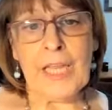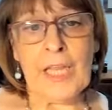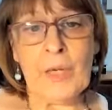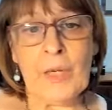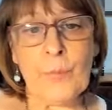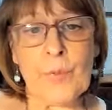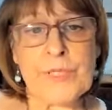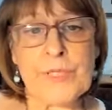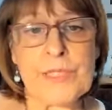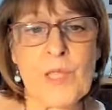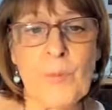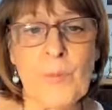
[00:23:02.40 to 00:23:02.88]
It
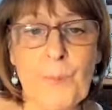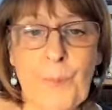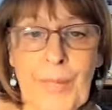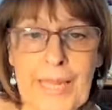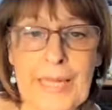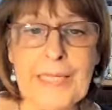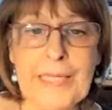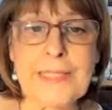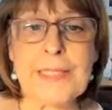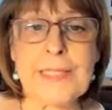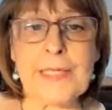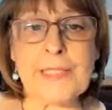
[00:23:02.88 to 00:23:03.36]
was the
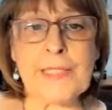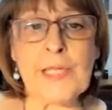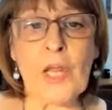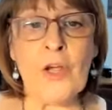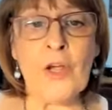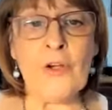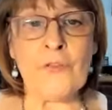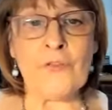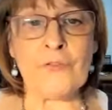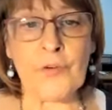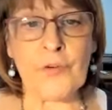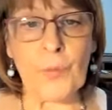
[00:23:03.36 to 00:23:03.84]
basis
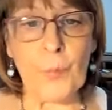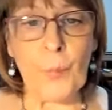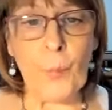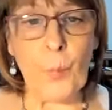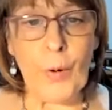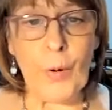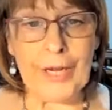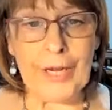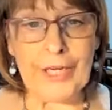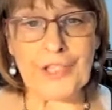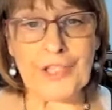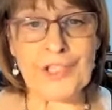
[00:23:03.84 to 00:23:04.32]
from
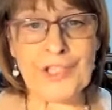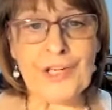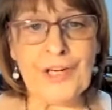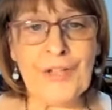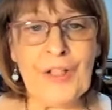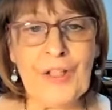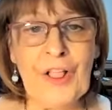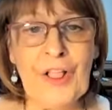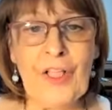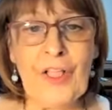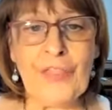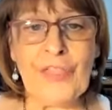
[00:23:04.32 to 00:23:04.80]
which
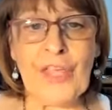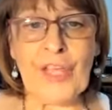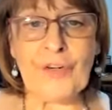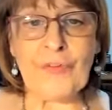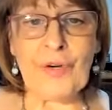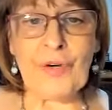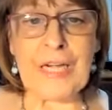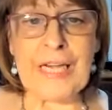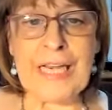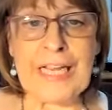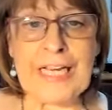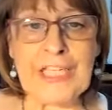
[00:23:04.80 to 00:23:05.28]
their
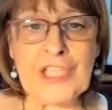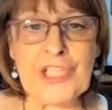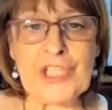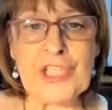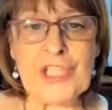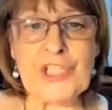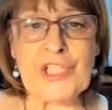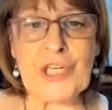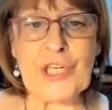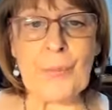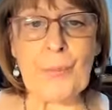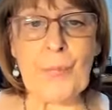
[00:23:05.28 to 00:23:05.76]

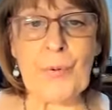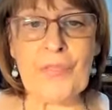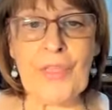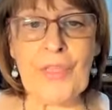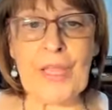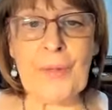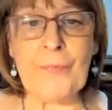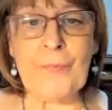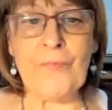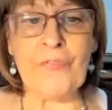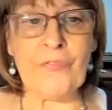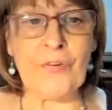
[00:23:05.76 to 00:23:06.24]
relationship with
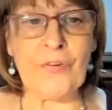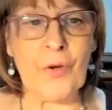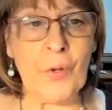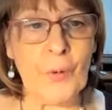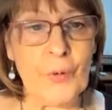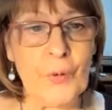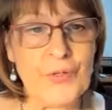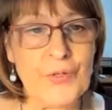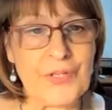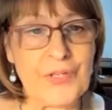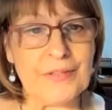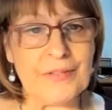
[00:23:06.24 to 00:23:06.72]
Him
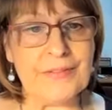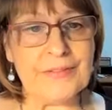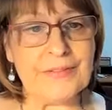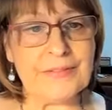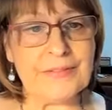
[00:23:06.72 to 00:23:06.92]
flowed.